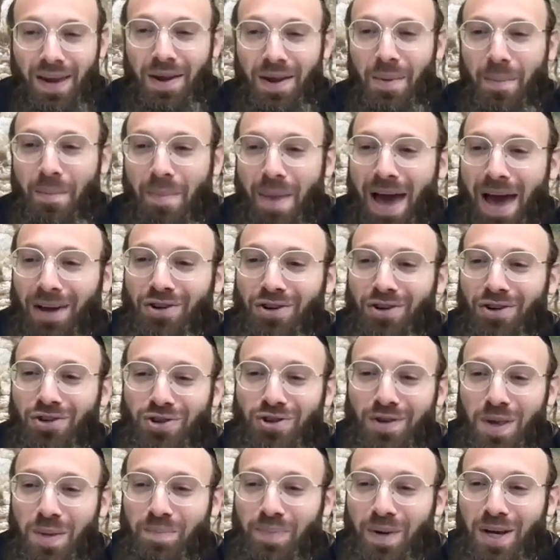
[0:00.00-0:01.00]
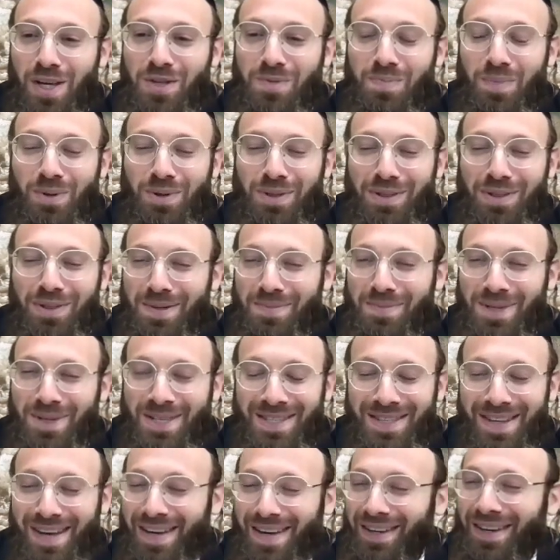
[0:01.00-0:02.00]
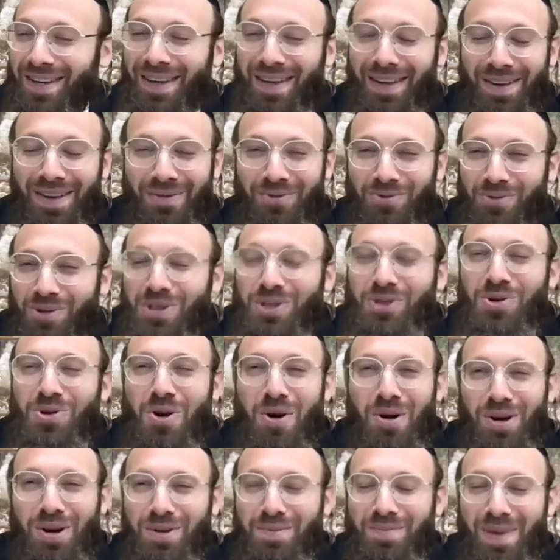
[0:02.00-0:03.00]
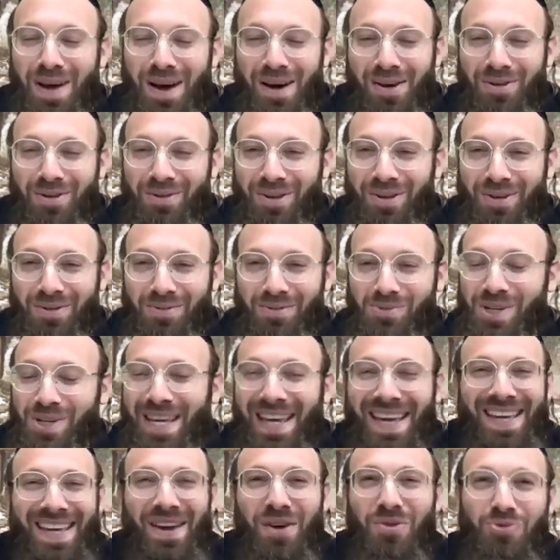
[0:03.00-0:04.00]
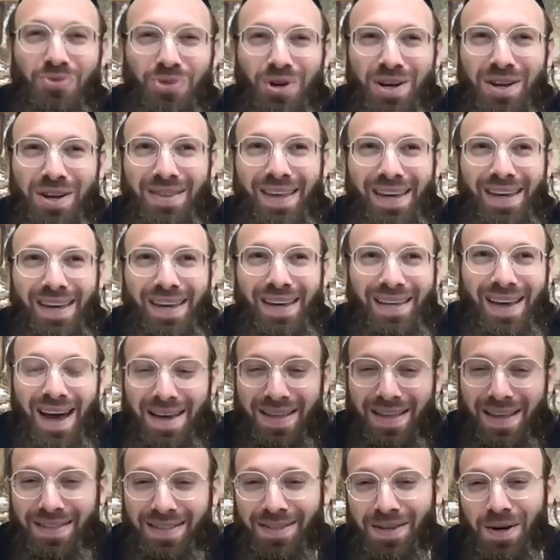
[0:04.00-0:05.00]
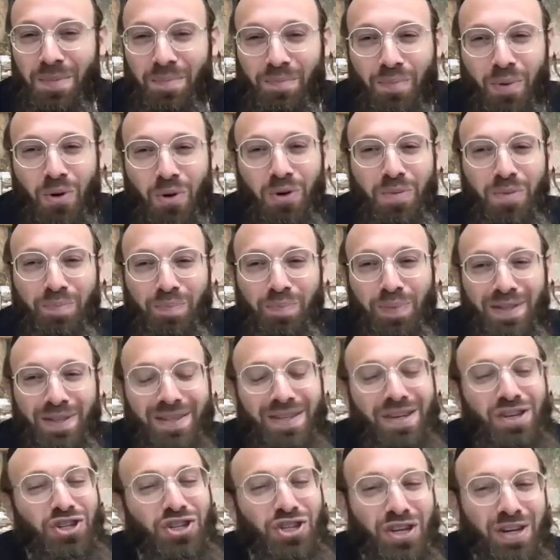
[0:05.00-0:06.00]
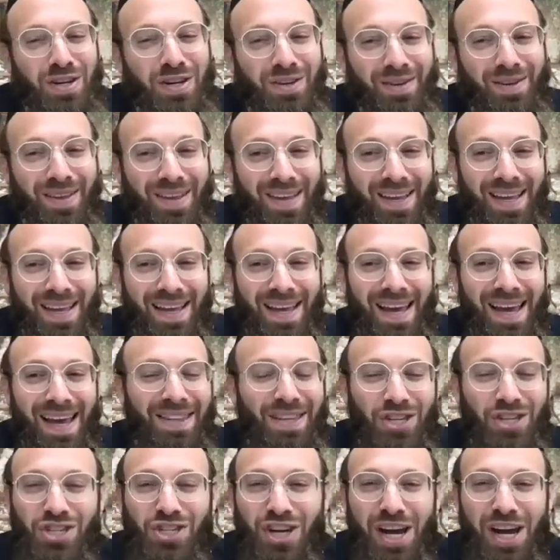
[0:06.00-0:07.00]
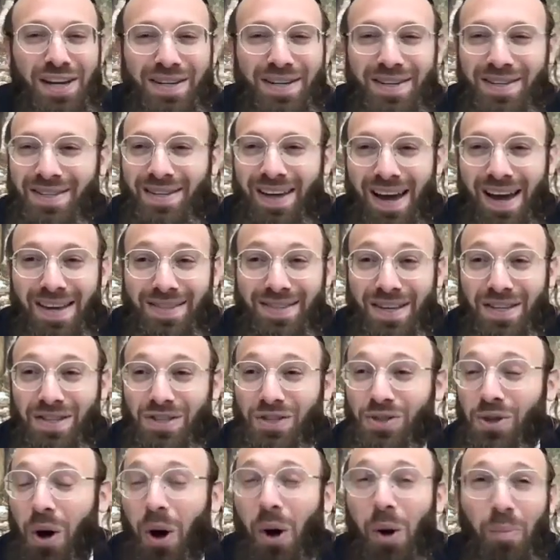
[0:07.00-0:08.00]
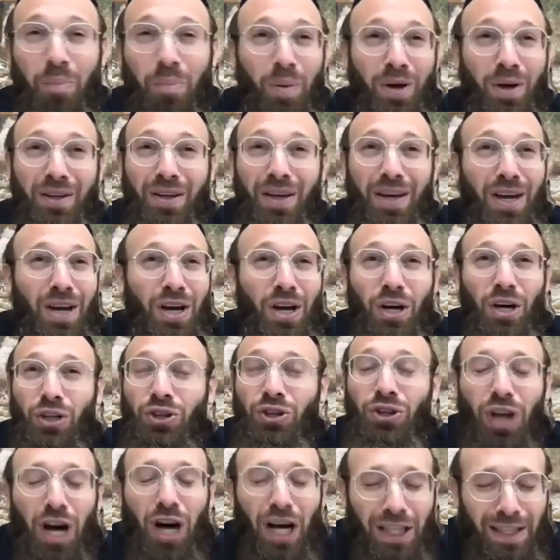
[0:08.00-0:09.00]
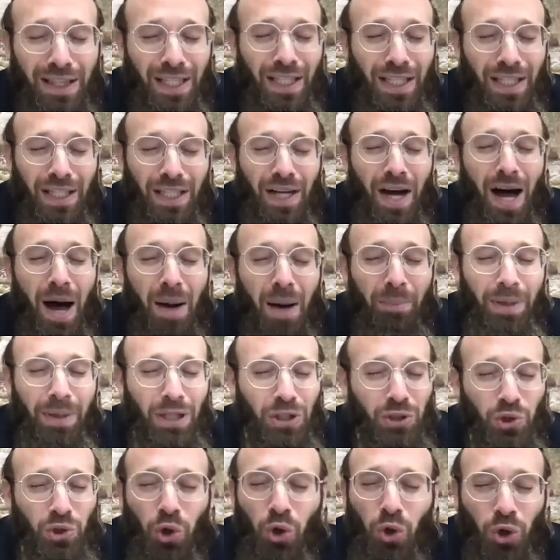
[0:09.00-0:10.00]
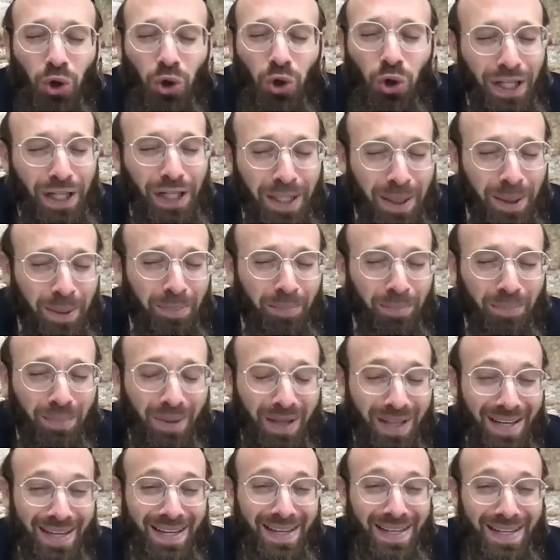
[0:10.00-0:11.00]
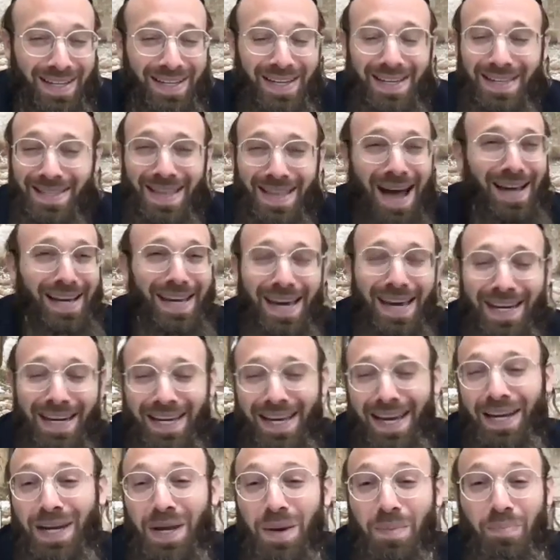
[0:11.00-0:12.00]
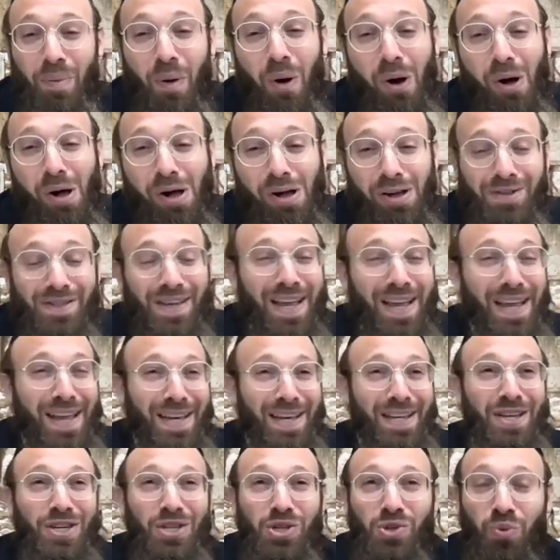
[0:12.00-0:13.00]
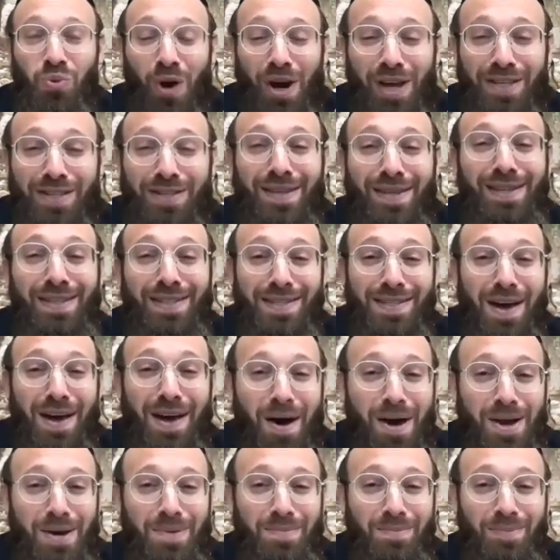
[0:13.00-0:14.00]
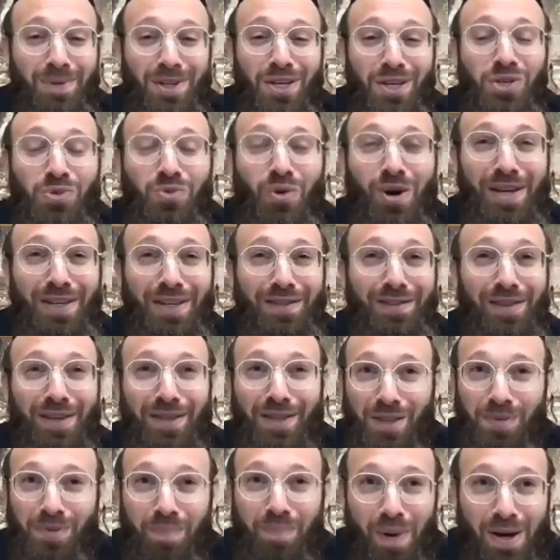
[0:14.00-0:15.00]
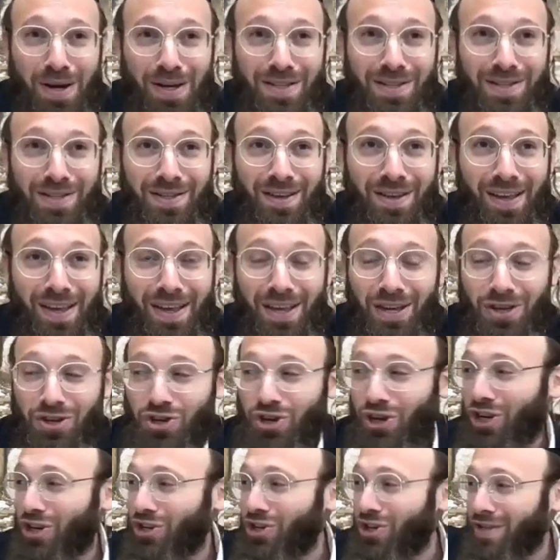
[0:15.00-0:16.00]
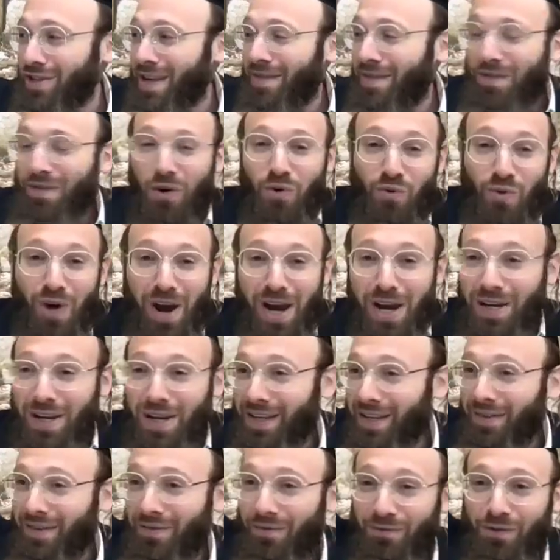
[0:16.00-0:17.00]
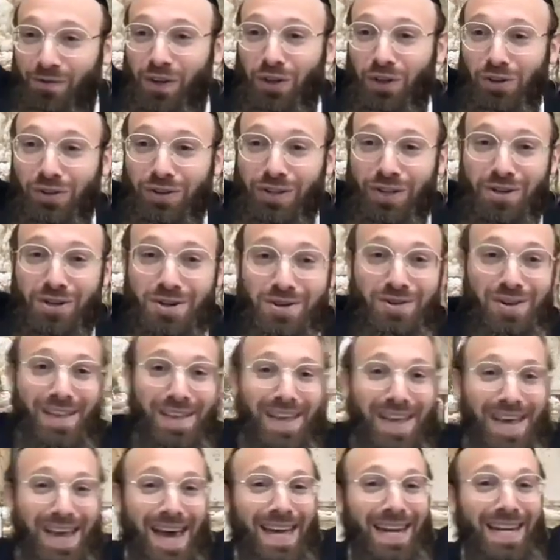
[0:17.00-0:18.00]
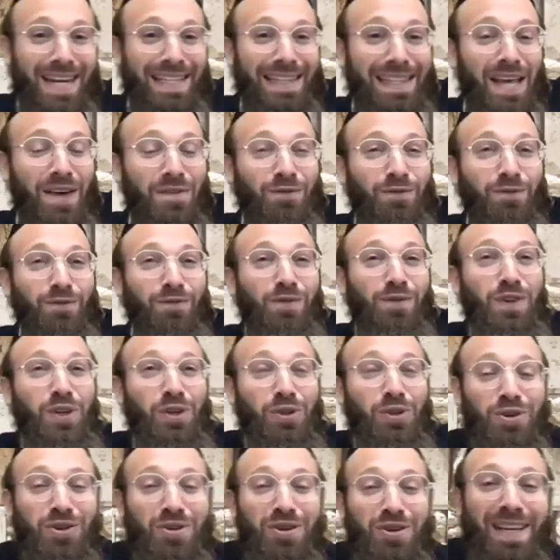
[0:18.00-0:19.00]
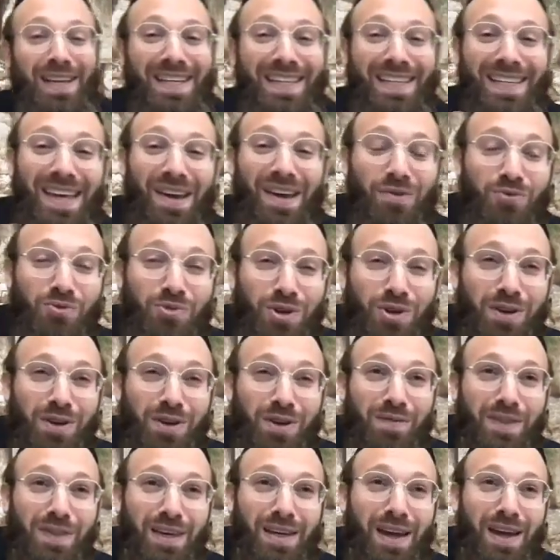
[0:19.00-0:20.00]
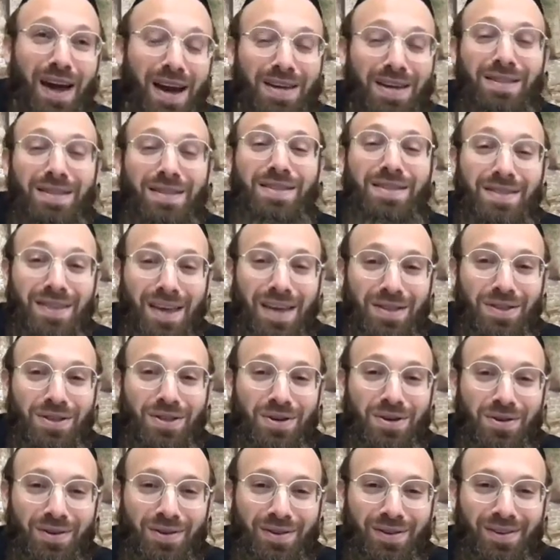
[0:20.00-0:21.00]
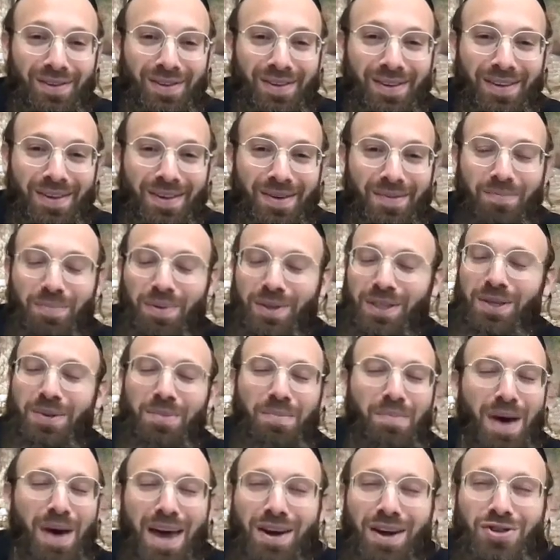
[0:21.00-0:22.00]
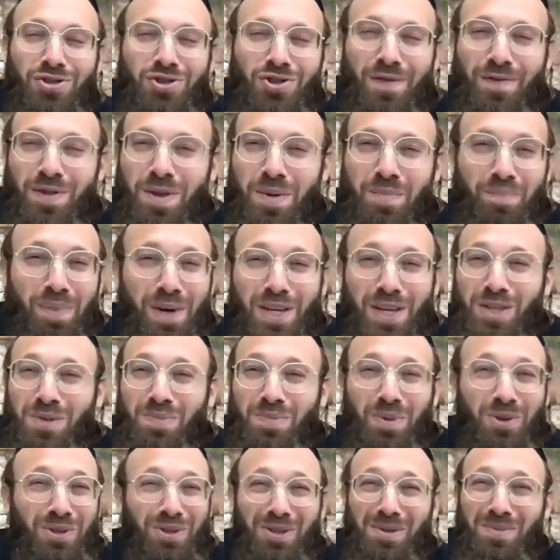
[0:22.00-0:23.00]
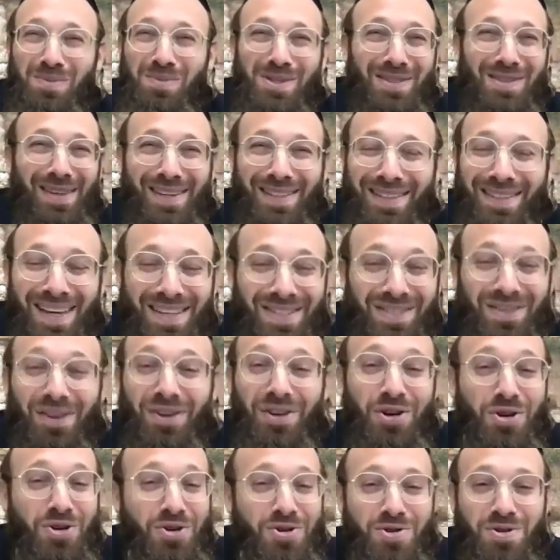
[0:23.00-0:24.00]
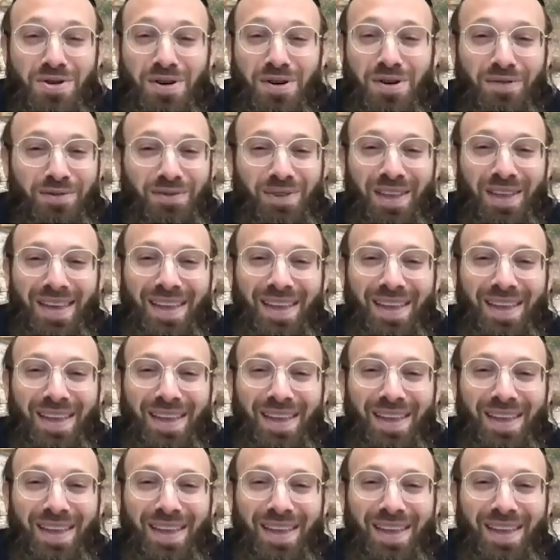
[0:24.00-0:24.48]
And the manager of the baseball team is like, what are you talking about? We can't get rid of that guy. That's an important position. And the Chinese guy says, no, but nothing coming to him. He's not getting any balls. He's wasting time. He's wasting space. You could just have a right fielder and a left fielder. Get rid of the guy in the center. But the manager of the baseball team is like, that's unheard of.